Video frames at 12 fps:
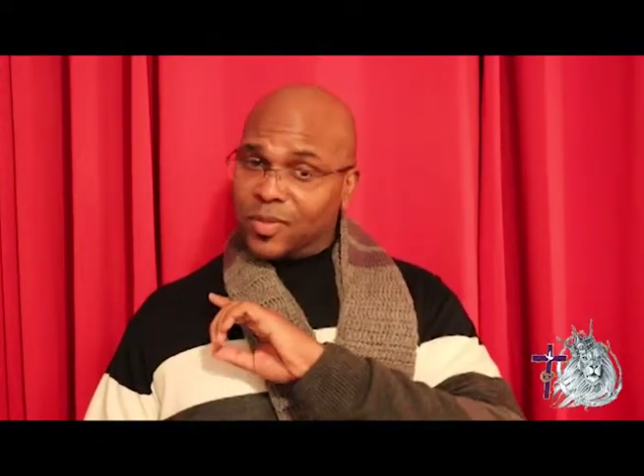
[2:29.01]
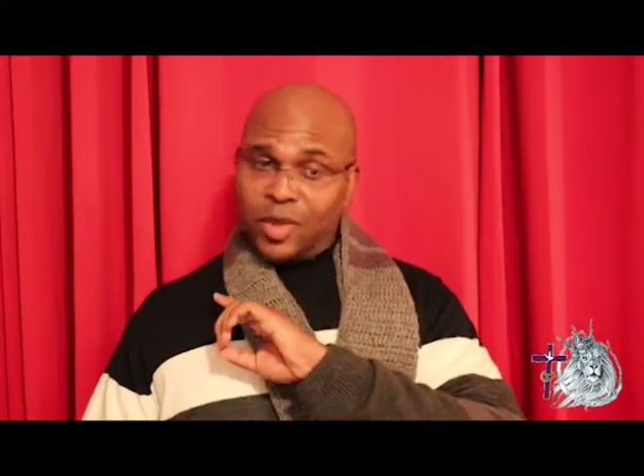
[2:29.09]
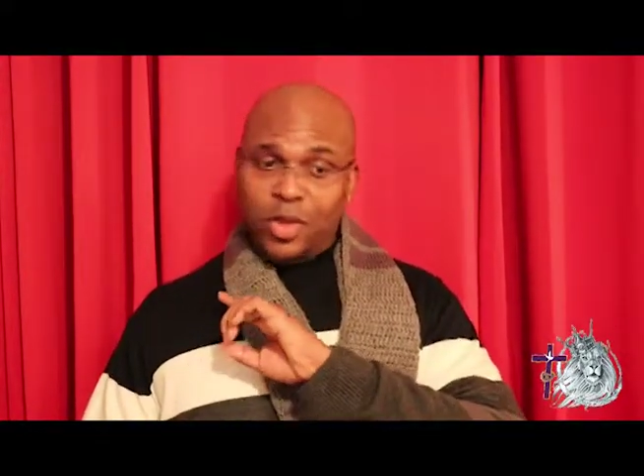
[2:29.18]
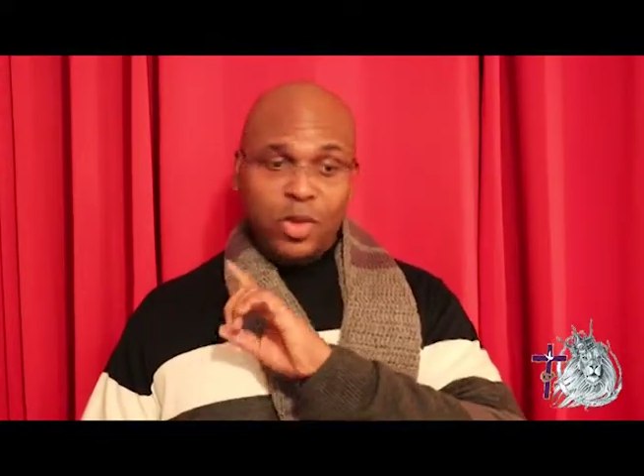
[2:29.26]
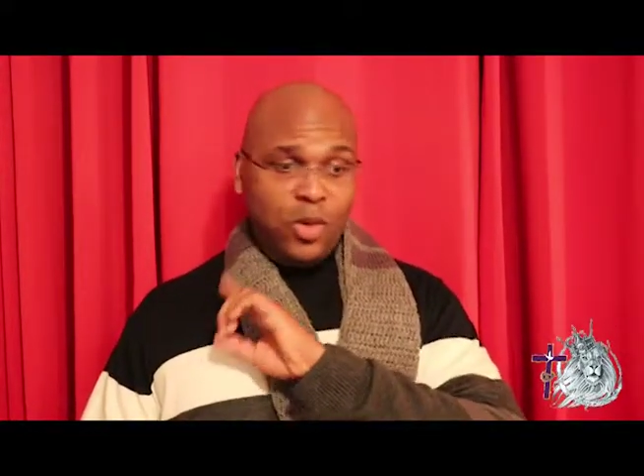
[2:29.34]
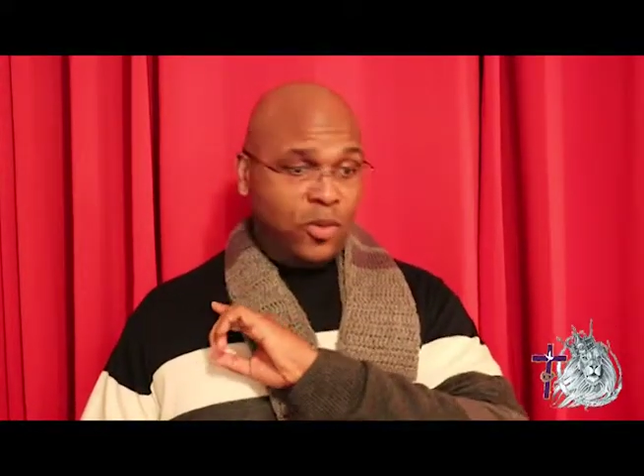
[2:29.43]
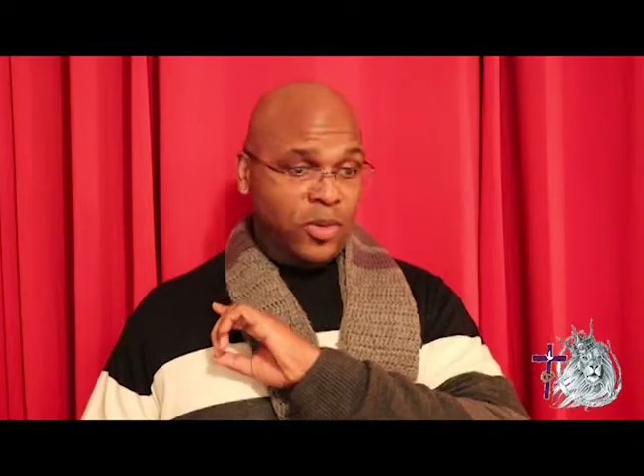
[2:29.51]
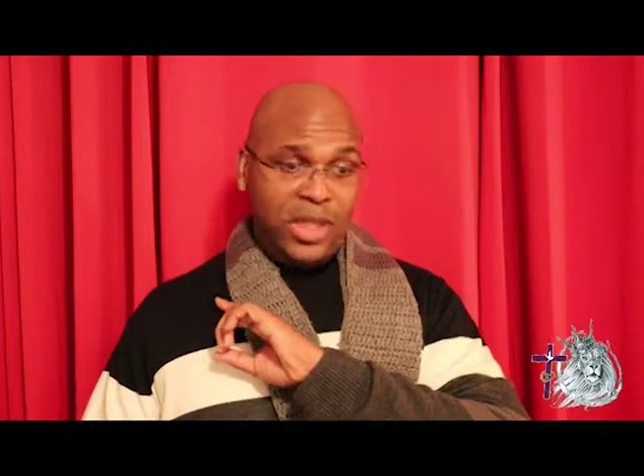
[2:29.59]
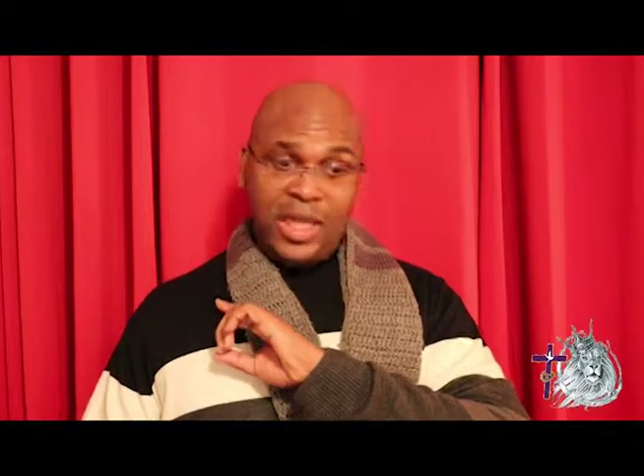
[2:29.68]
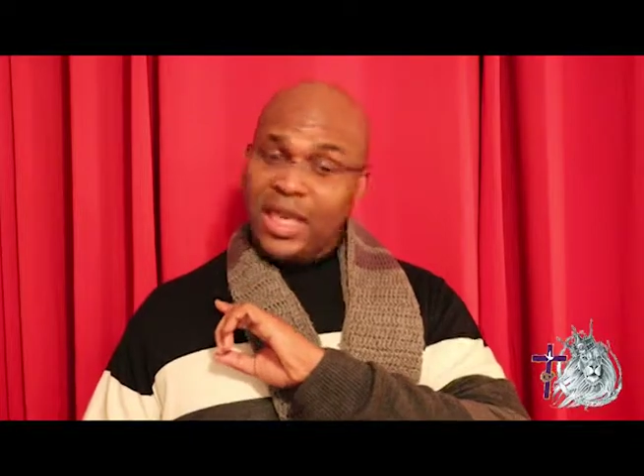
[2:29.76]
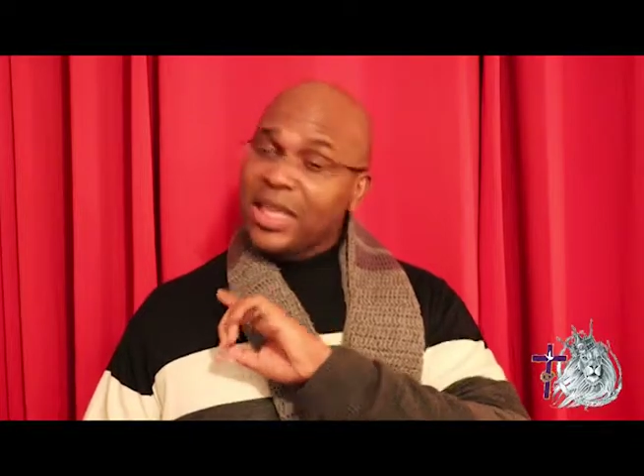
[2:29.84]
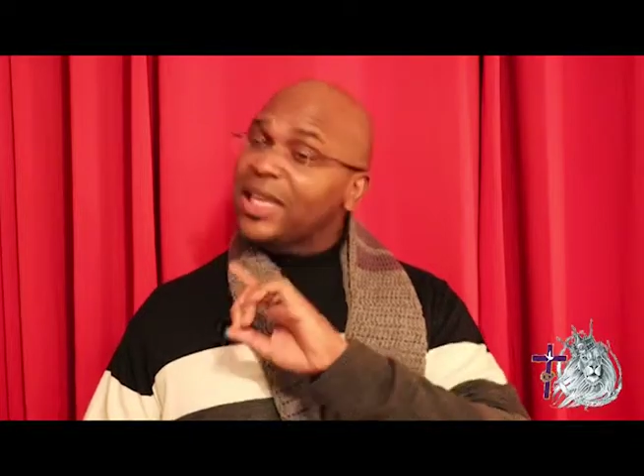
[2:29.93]
do,
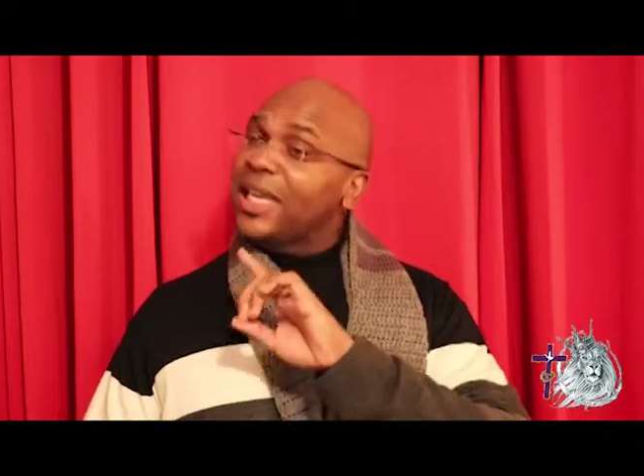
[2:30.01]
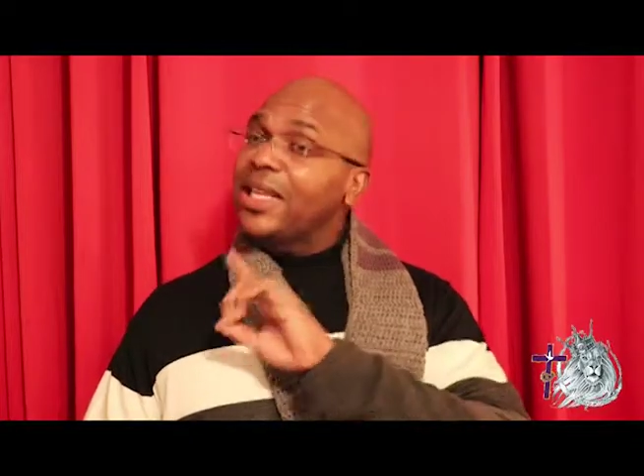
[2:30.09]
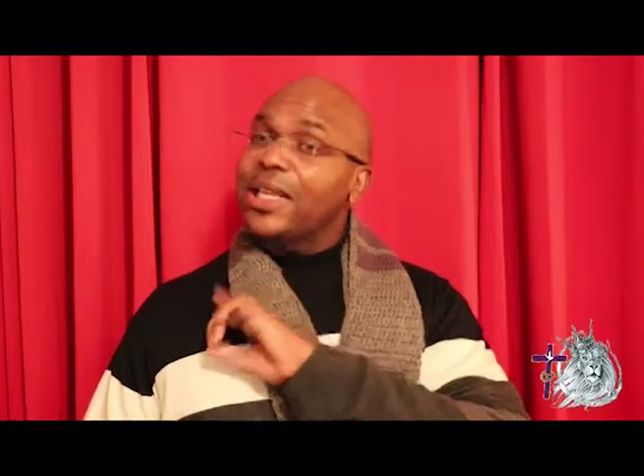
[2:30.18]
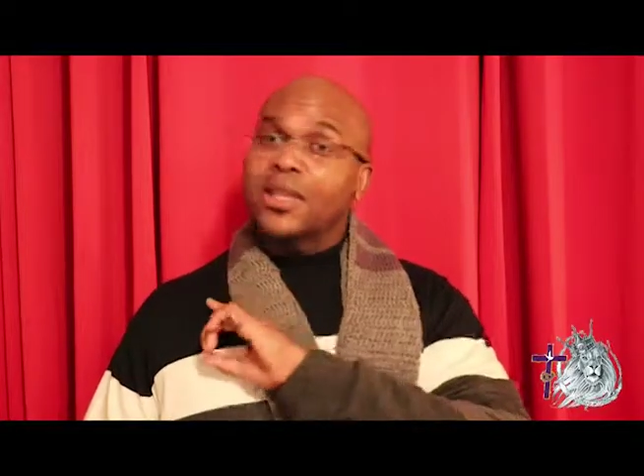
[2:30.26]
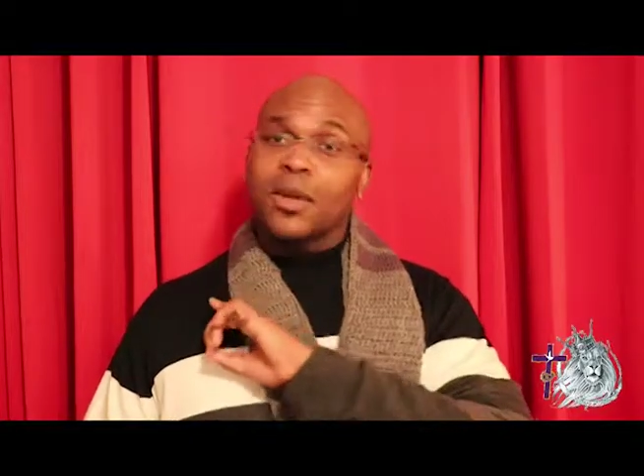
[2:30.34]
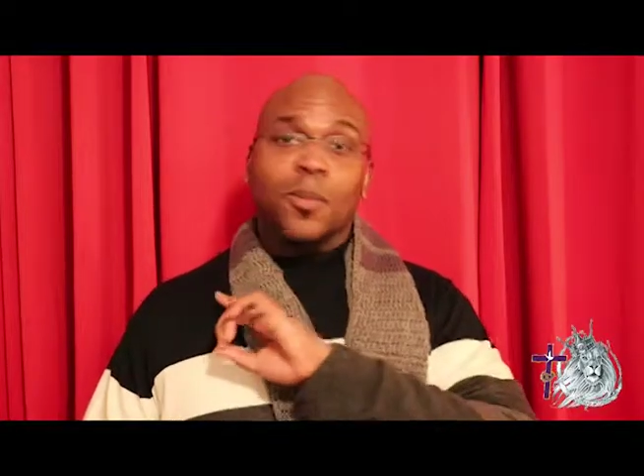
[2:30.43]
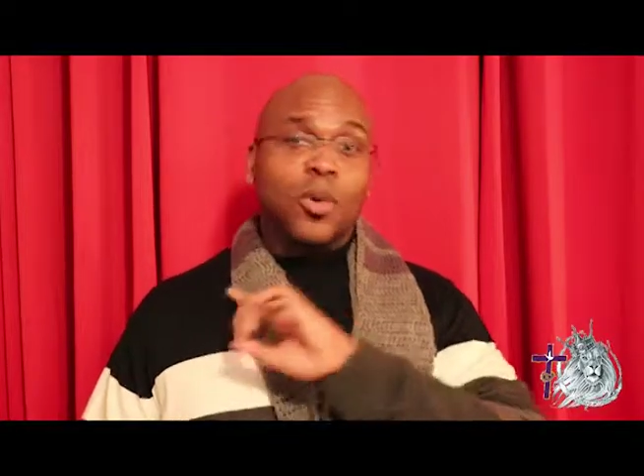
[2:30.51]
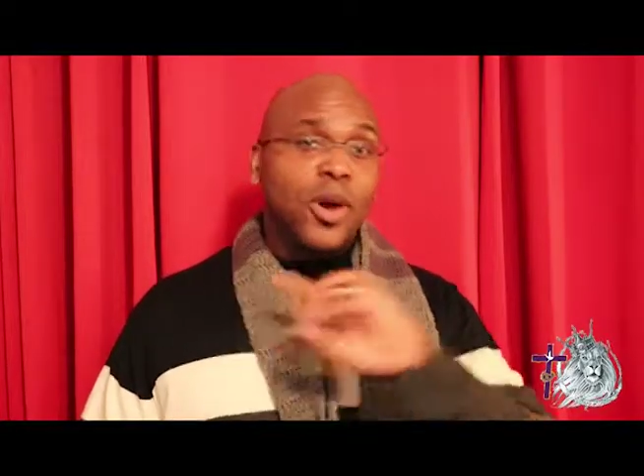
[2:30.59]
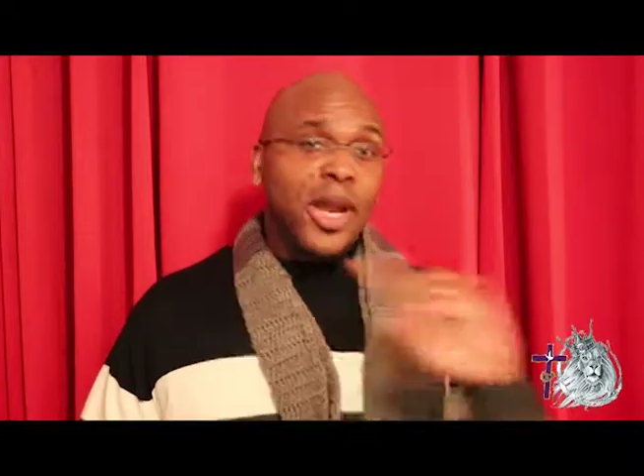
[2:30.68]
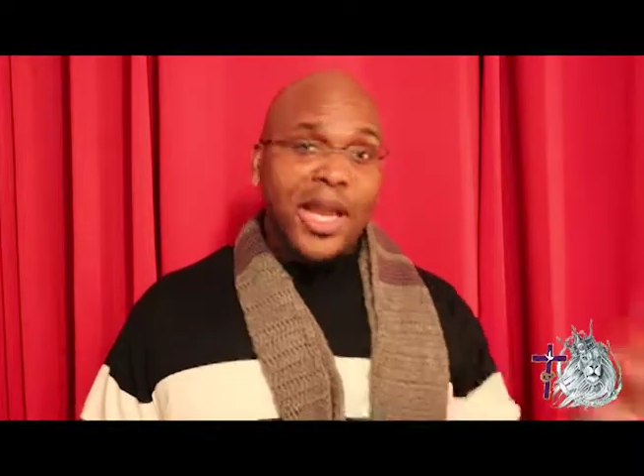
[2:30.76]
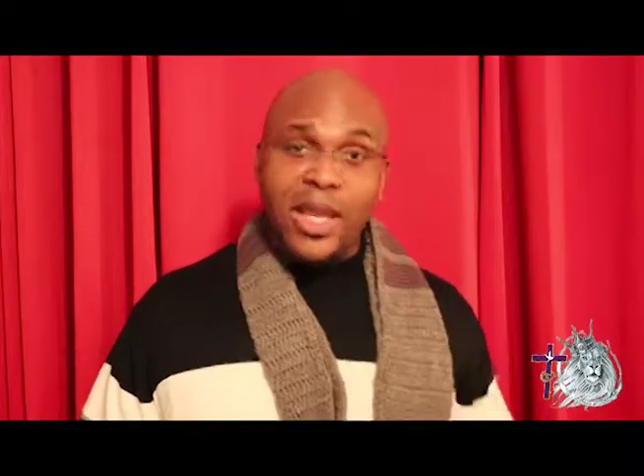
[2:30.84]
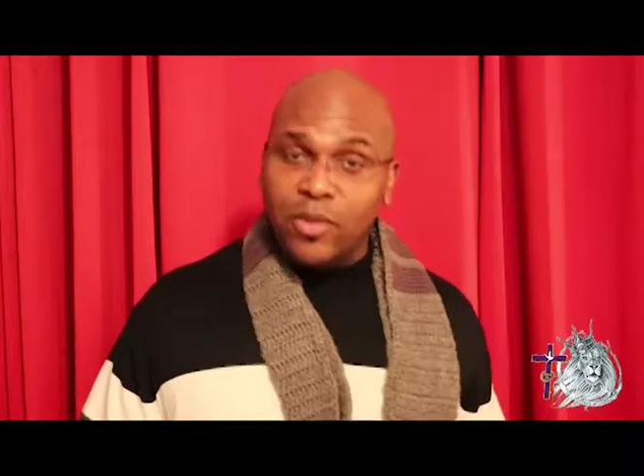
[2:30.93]
anything that the
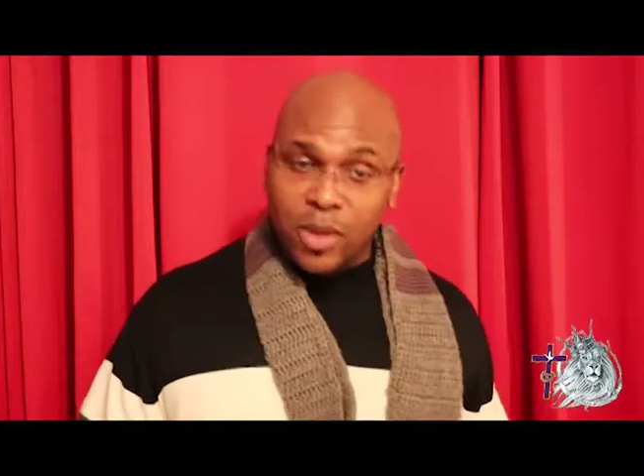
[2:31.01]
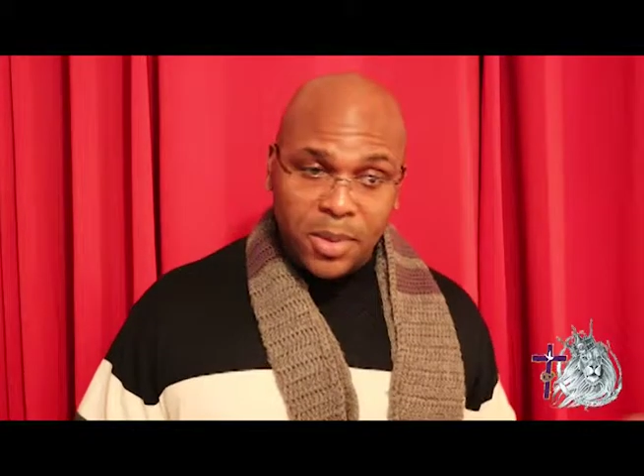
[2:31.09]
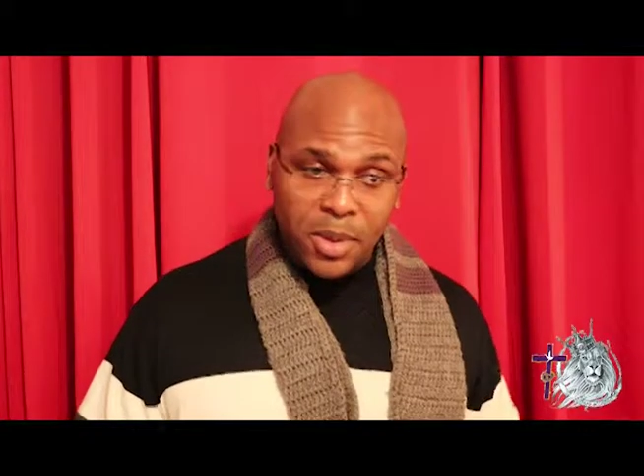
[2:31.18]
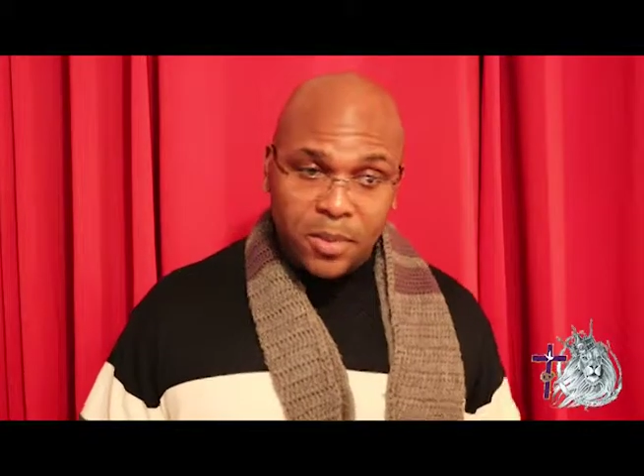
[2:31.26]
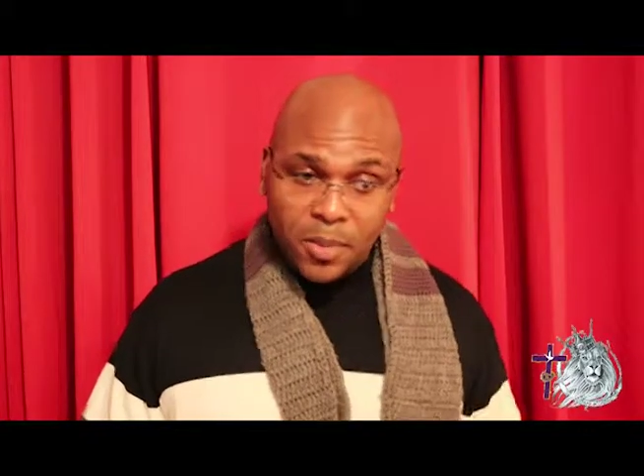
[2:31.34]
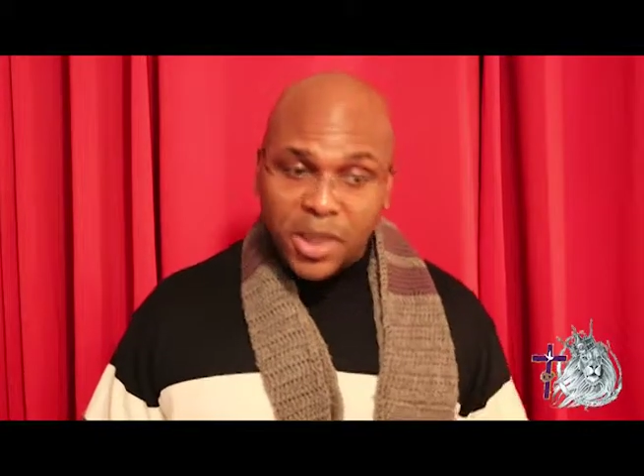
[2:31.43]
praying woman,